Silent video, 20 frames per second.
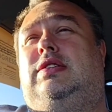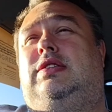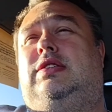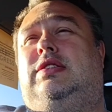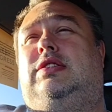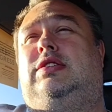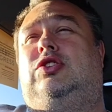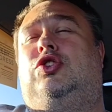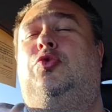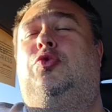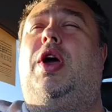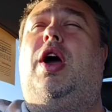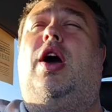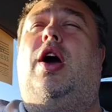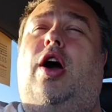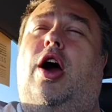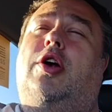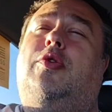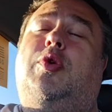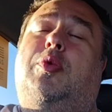it would be a
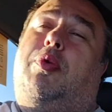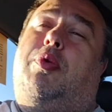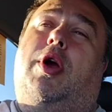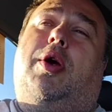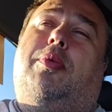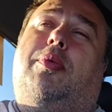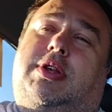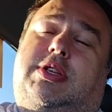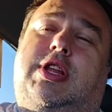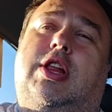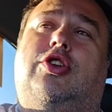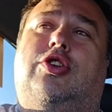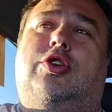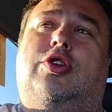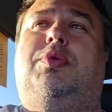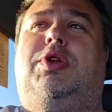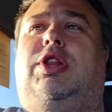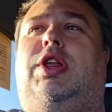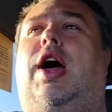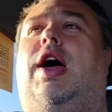hard repair, but still could
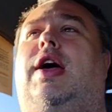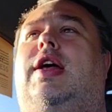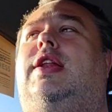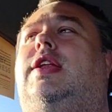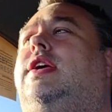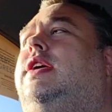be done.